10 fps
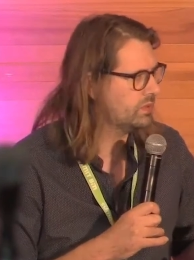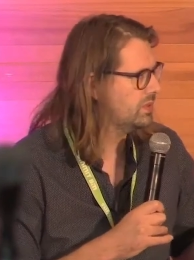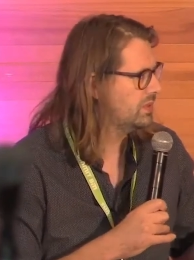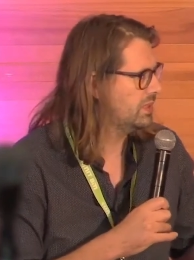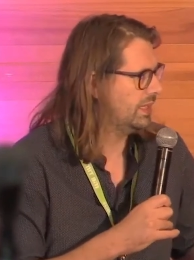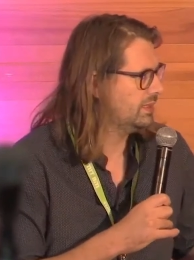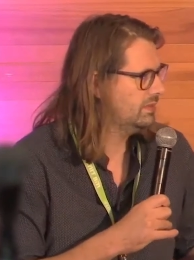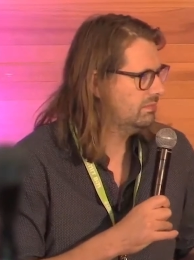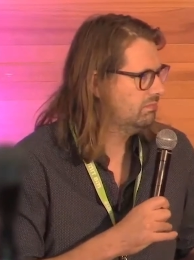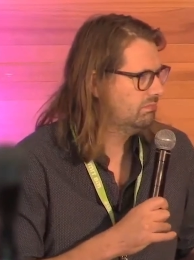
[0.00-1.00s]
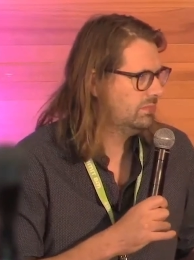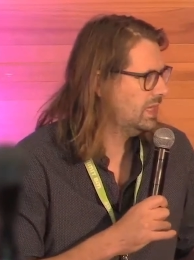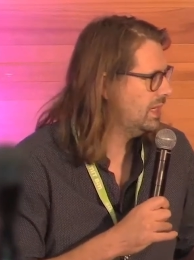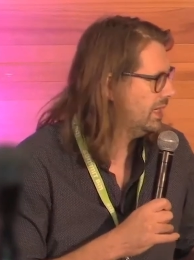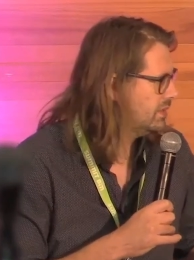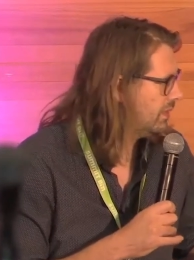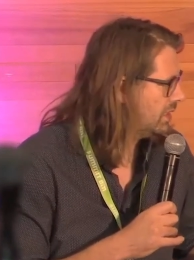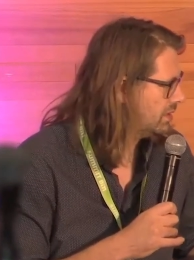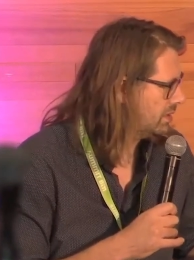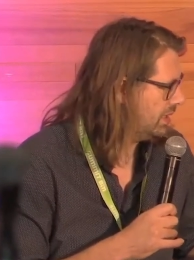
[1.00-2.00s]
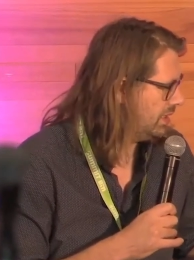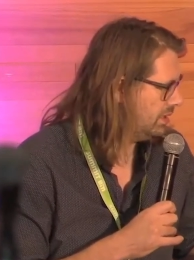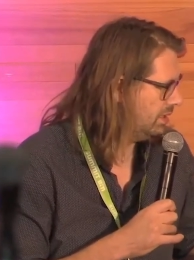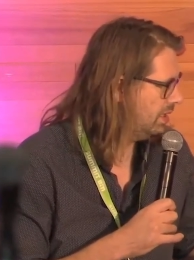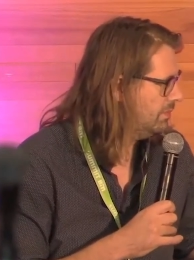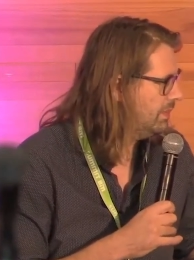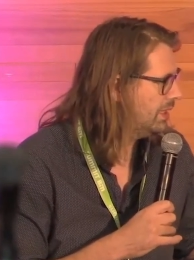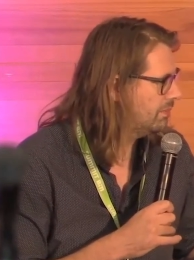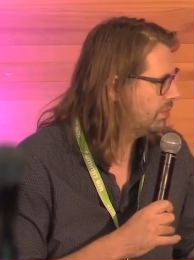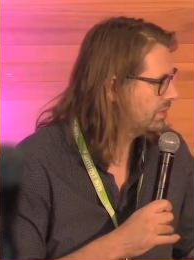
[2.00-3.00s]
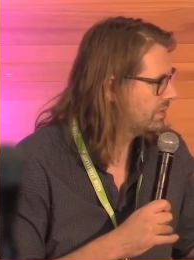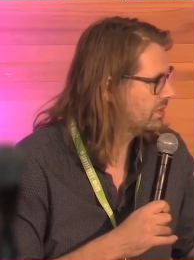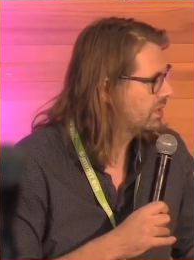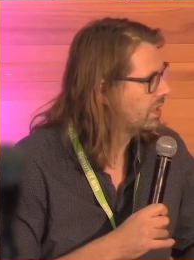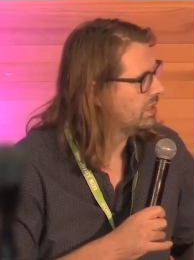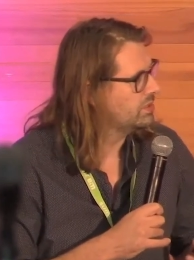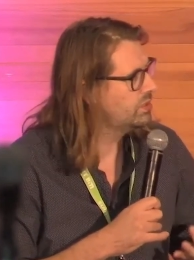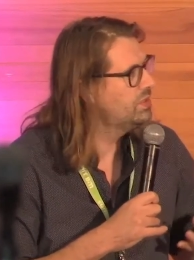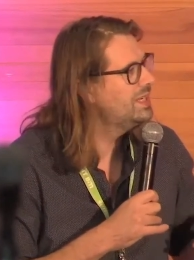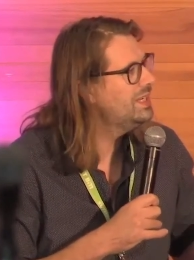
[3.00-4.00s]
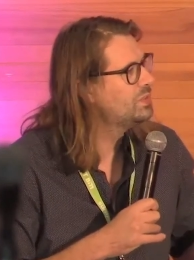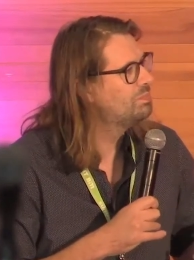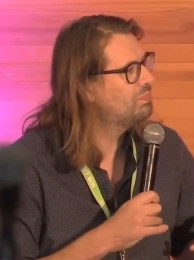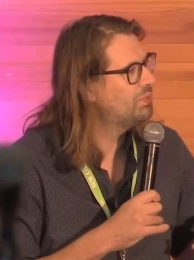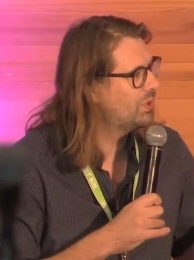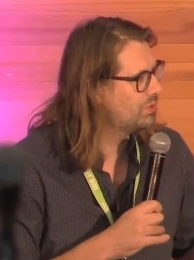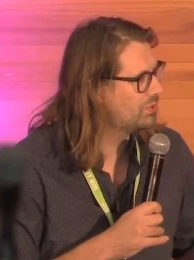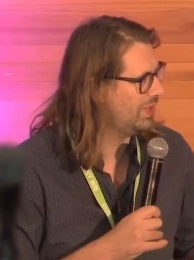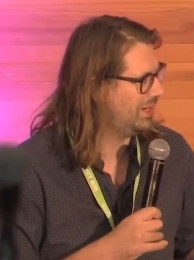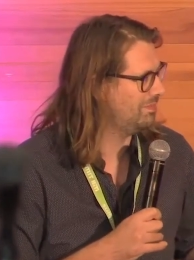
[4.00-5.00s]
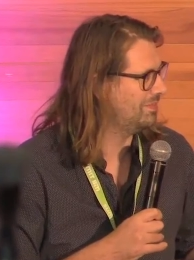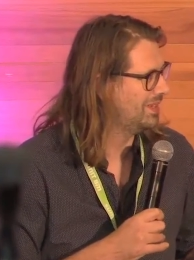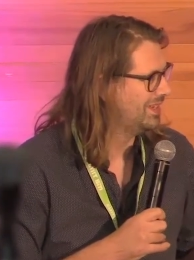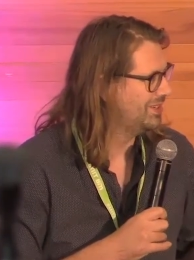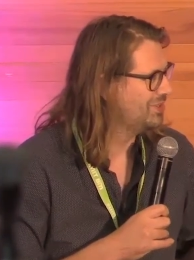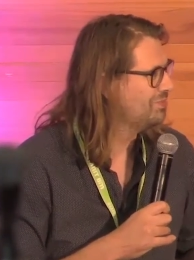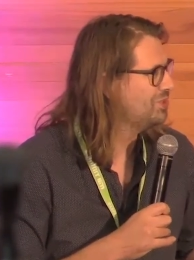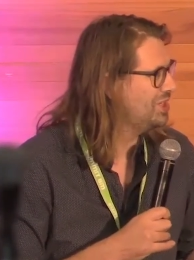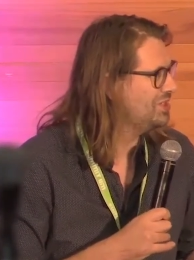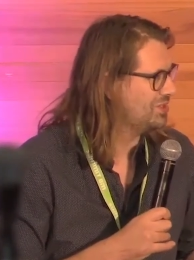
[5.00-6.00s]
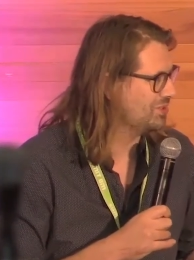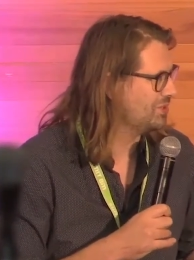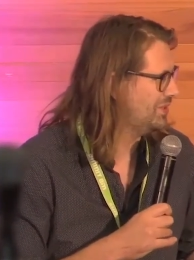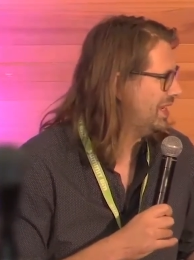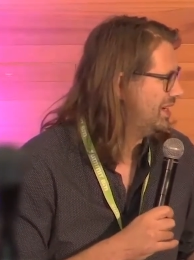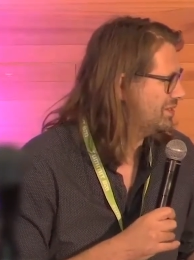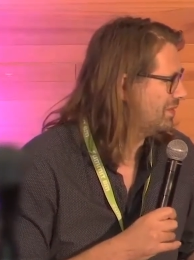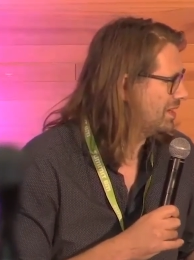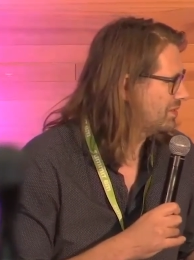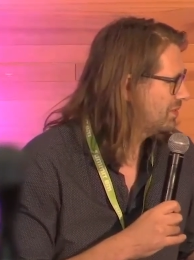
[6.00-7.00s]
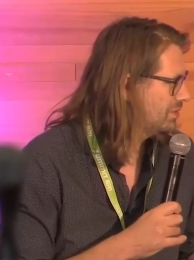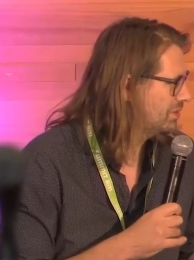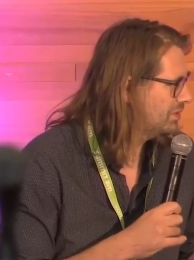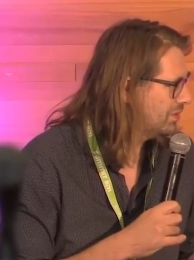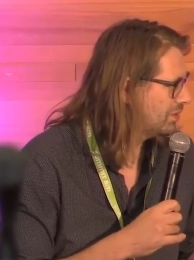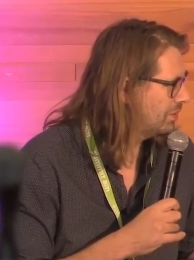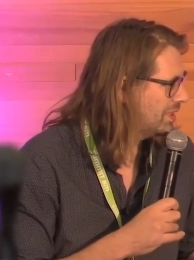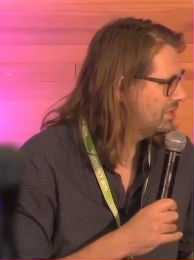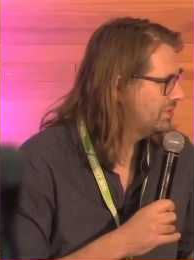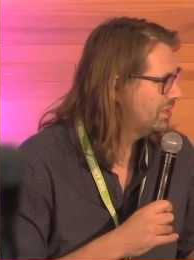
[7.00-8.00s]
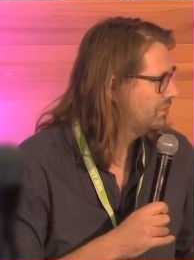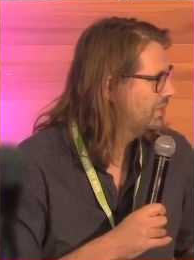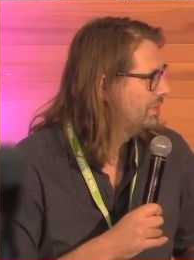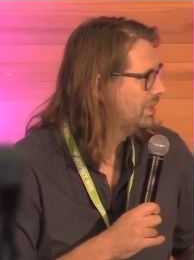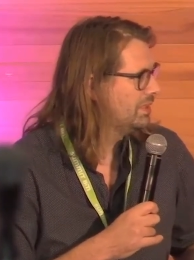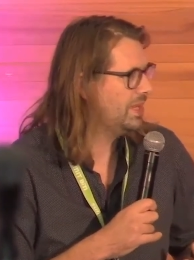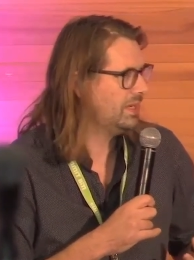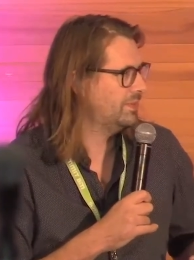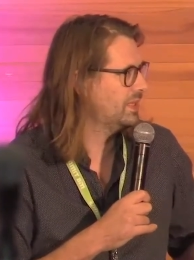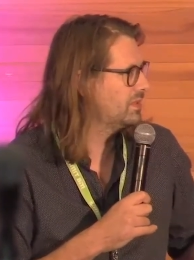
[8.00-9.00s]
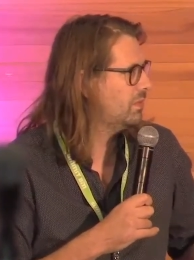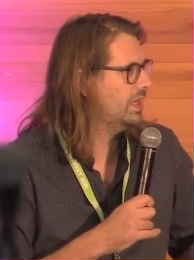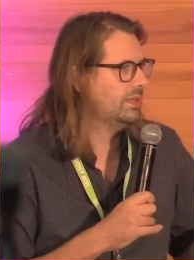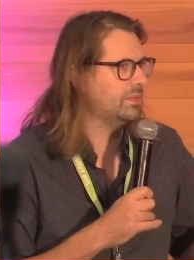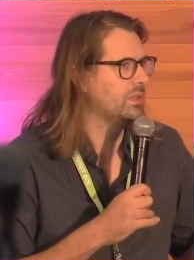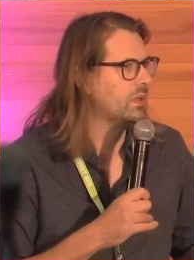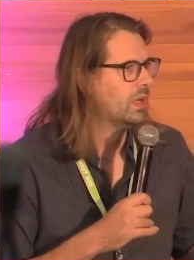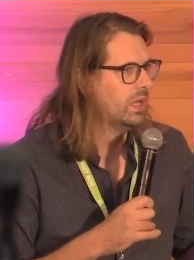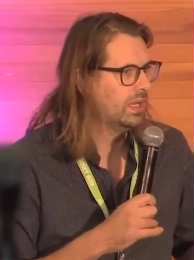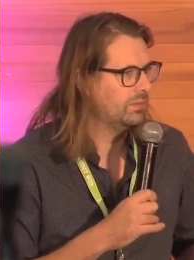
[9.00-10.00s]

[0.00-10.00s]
process is like 10x faster than a milling process. So you need to program your machines also 10x faster, otherwise you're not reaping the benefits, right? If you're